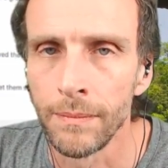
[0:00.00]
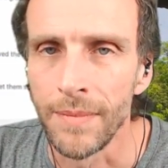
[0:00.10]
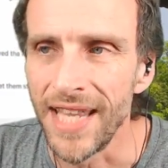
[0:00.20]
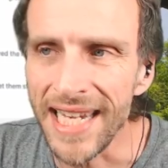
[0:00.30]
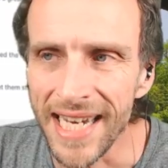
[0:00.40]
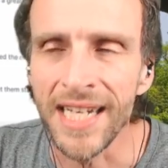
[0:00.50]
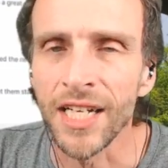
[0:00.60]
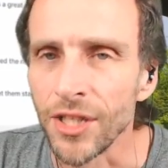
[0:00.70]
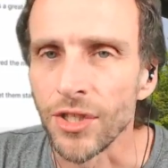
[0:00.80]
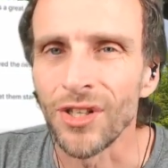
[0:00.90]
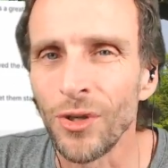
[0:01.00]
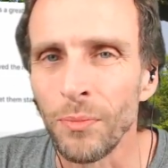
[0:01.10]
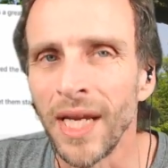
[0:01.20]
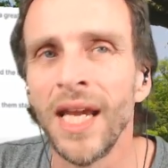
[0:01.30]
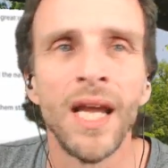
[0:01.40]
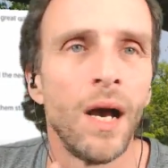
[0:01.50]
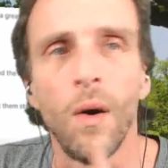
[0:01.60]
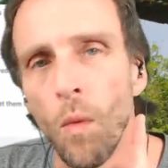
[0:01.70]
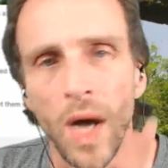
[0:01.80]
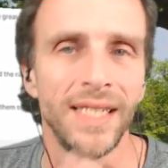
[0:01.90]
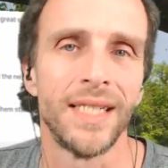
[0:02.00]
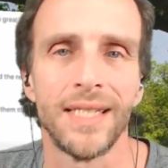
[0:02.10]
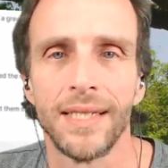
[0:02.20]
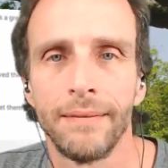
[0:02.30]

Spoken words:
they didn't consult me once.